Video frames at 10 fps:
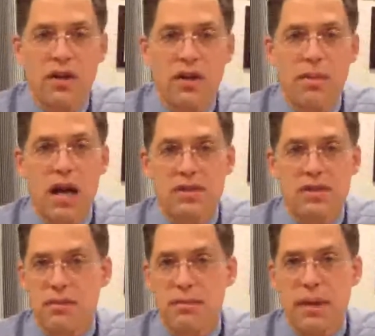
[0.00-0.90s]
are in
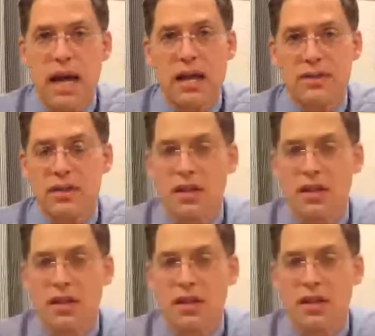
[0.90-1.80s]
boxes and bags, and
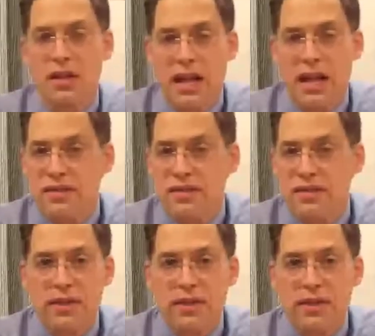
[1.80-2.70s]
that's
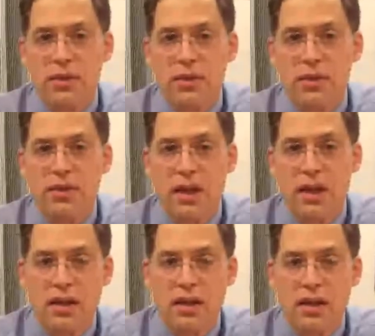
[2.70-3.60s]
full of chemicals
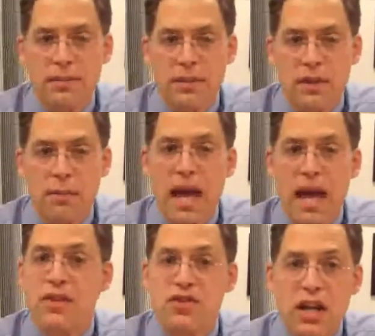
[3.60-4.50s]
that the
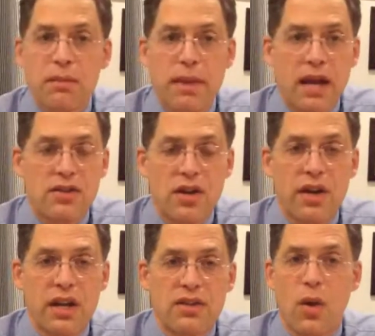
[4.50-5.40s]
pathogenic
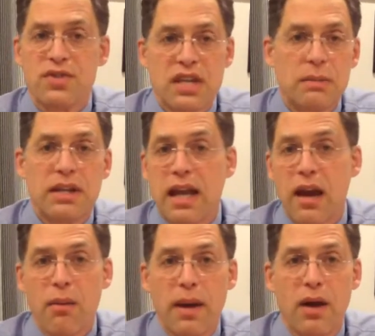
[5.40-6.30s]
bacteria don't seem to
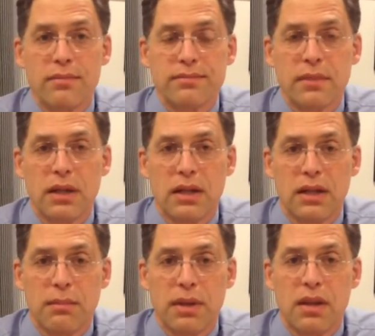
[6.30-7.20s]
care about,
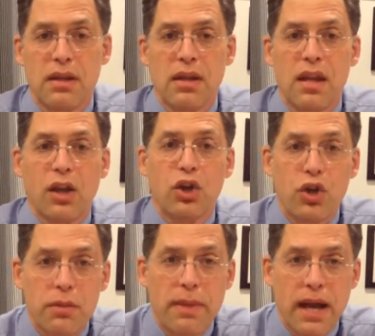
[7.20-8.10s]
but the
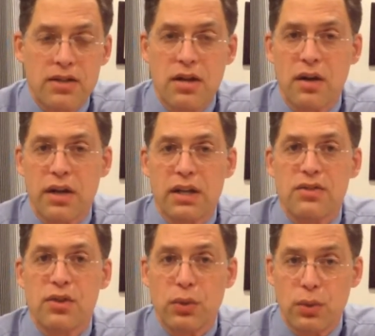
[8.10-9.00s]
good bacteria
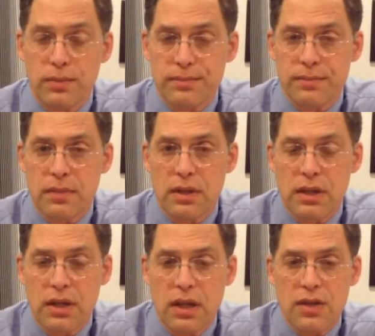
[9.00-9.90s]
do.
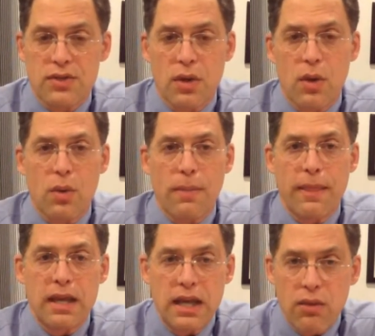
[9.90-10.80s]
So
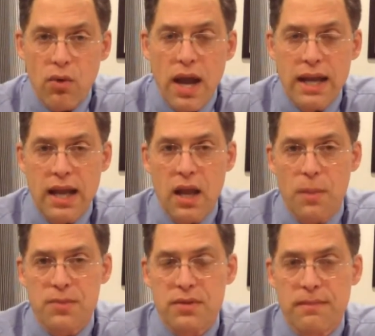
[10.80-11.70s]
eating right
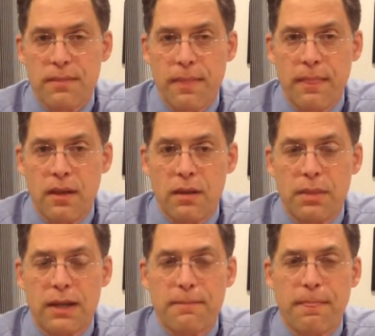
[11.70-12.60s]
helps.
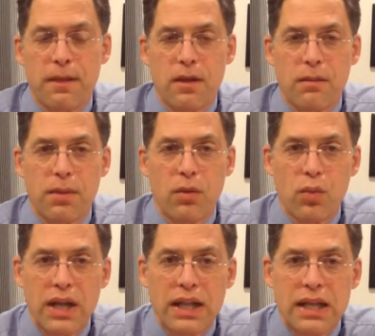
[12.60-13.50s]
But
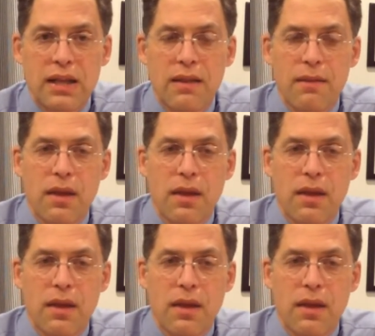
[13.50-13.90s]
really,